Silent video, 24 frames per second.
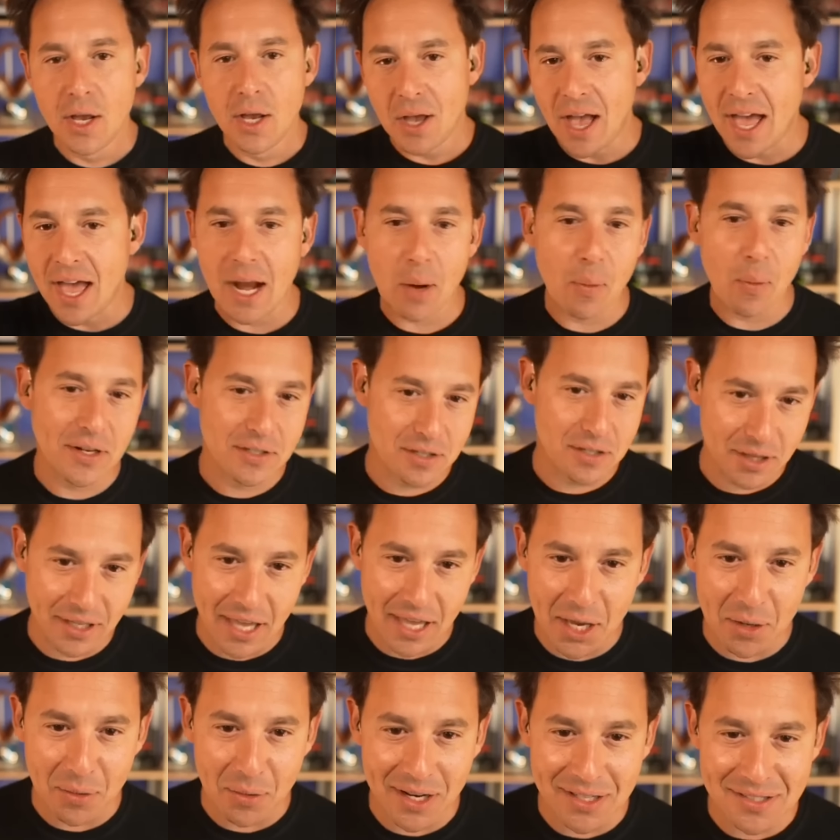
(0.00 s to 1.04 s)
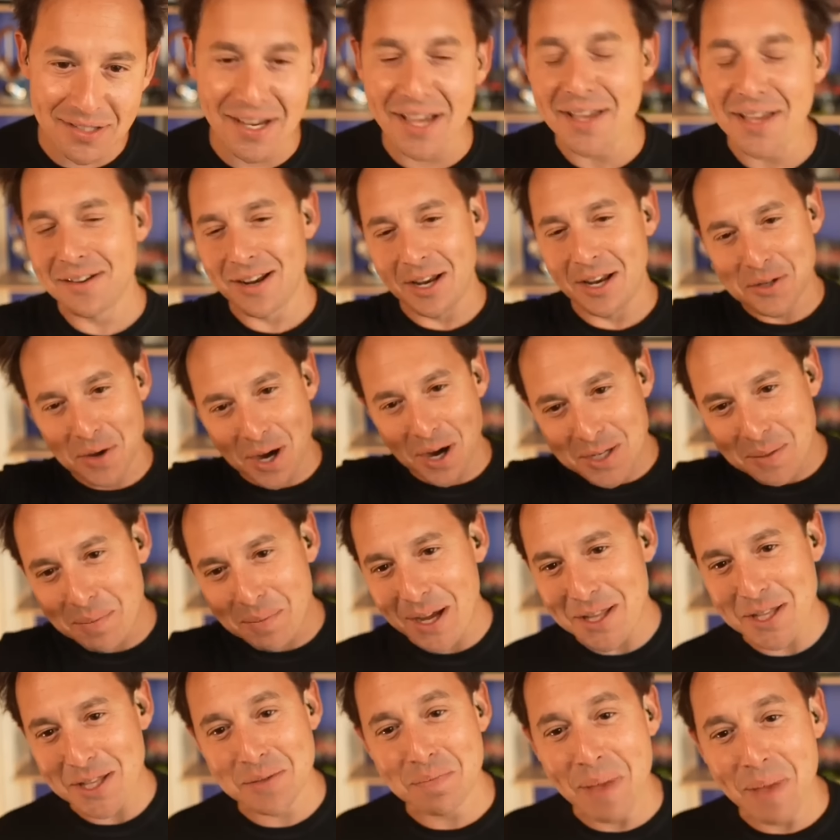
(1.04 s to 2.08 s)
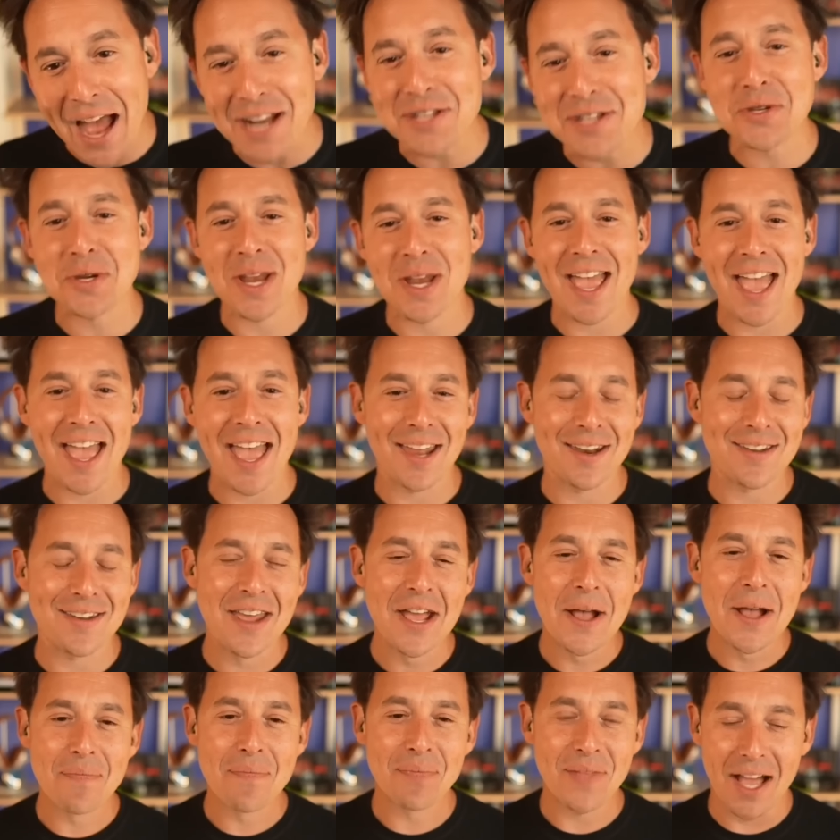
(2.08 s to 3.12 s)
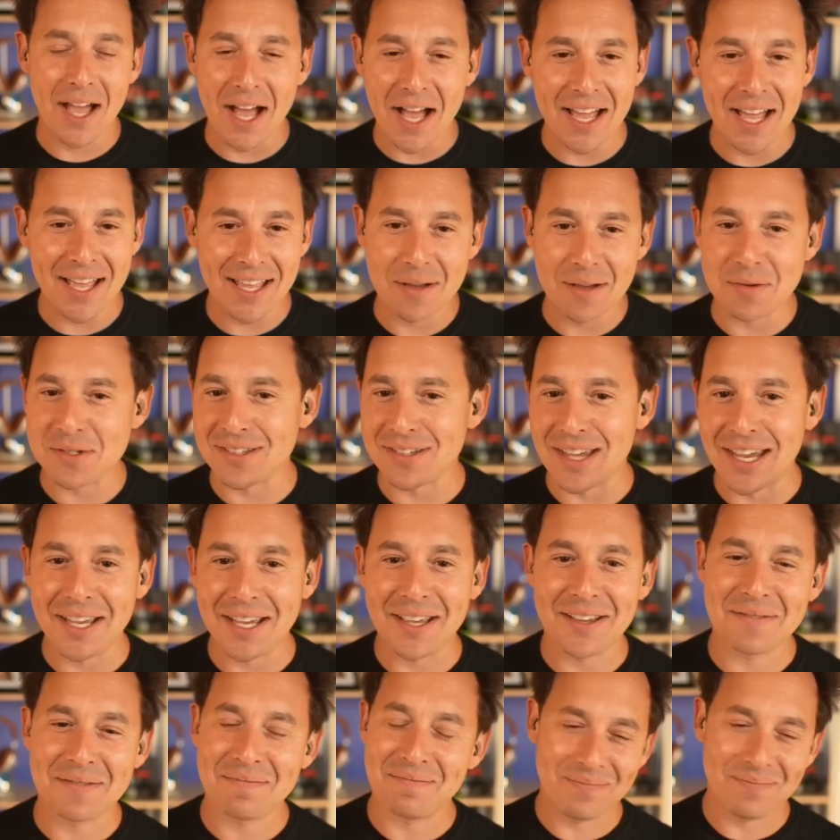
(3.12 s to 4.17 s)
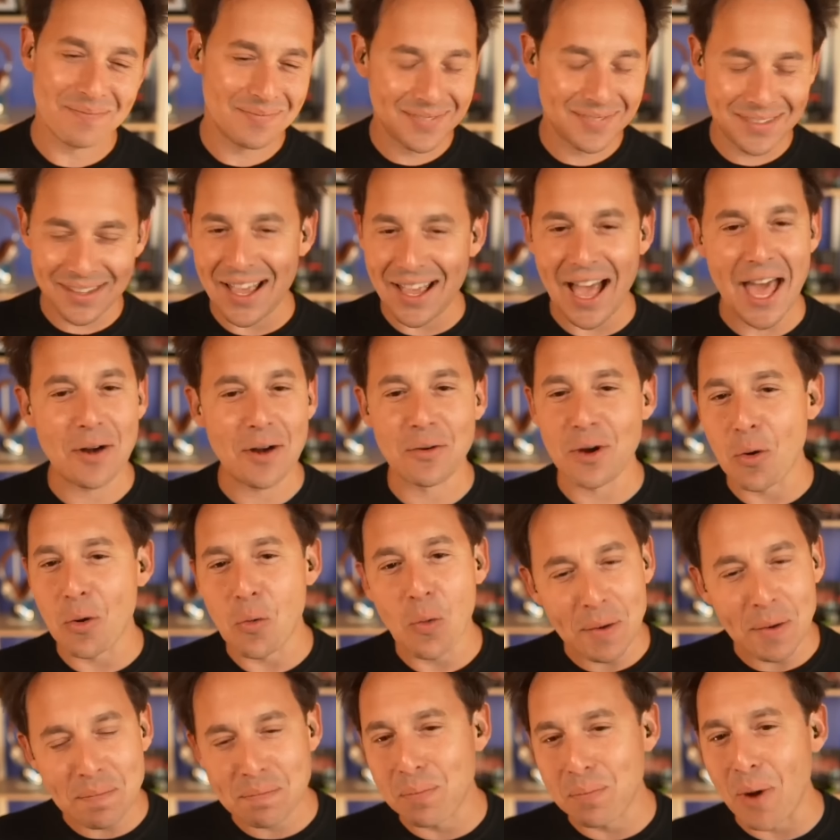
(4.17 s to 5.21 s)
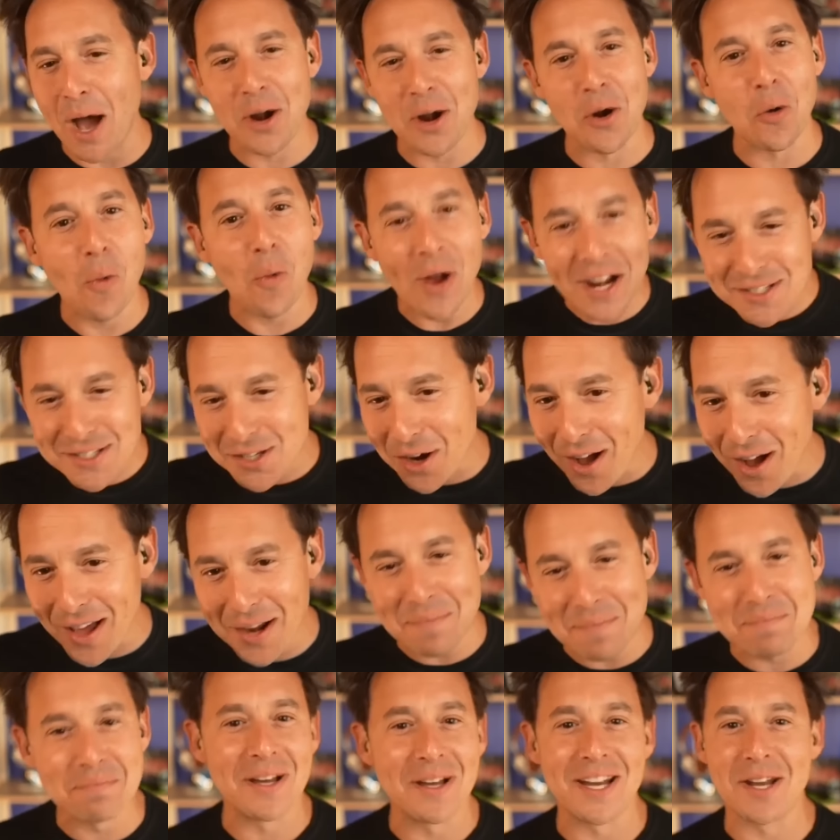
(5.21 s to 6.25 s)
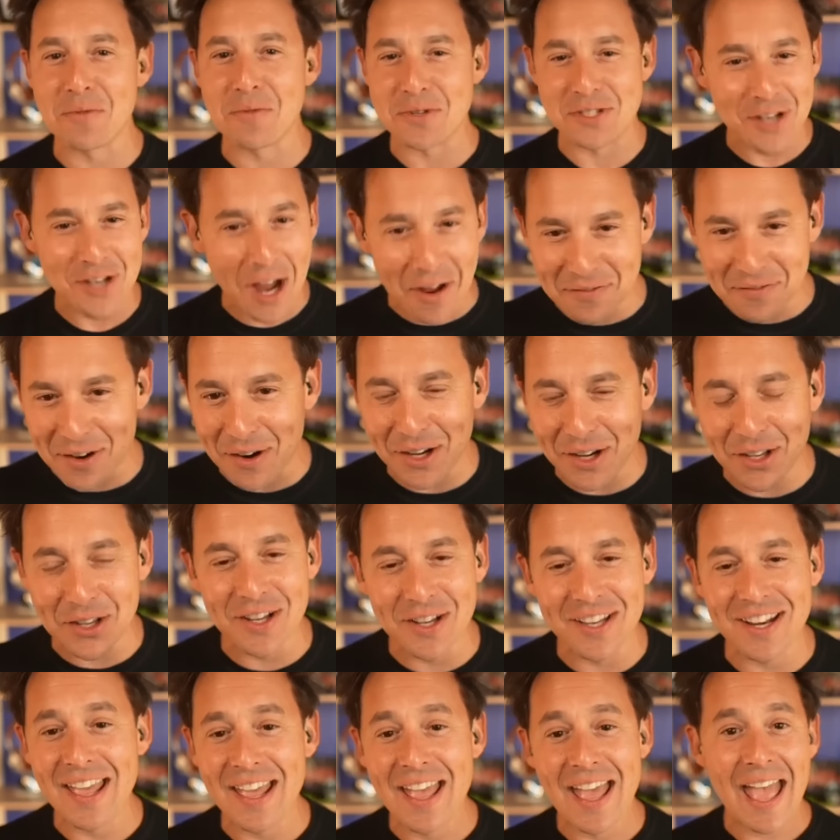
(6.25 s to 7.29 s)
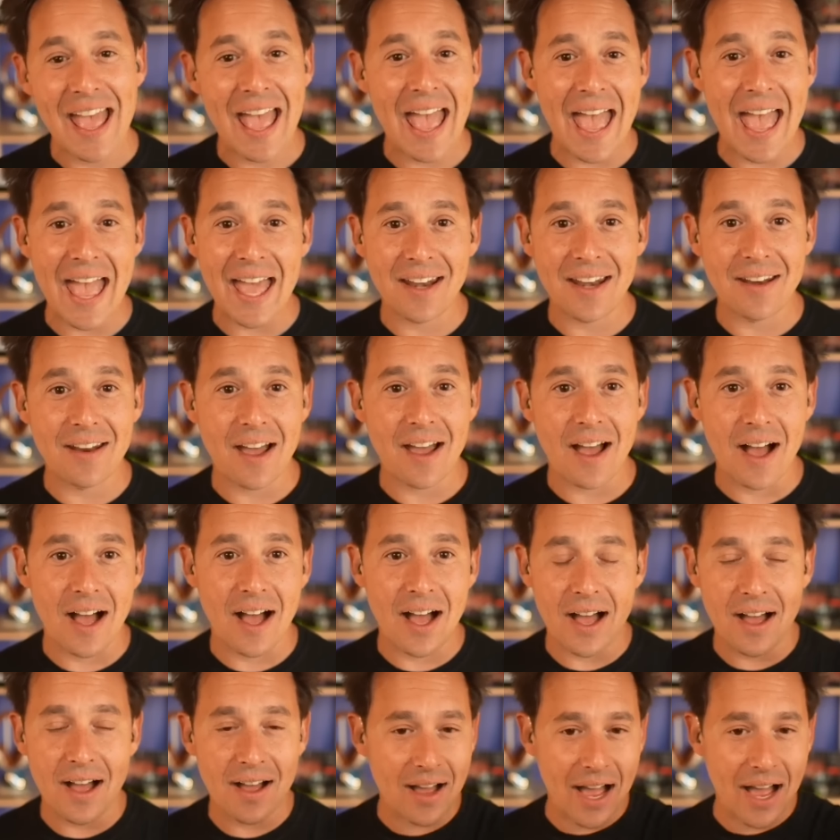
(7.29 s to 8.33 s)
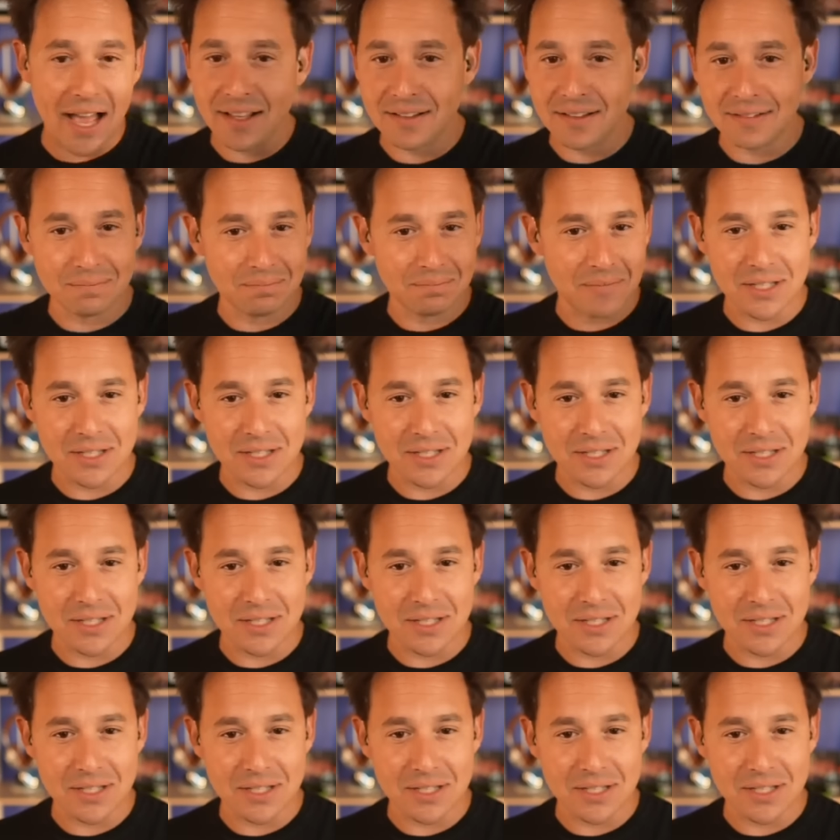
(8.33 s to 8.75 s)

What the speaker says: And I went to the Gatorade site and I tried to buy this patch, and it was like, I don't know what it's on, but it was not very good, and I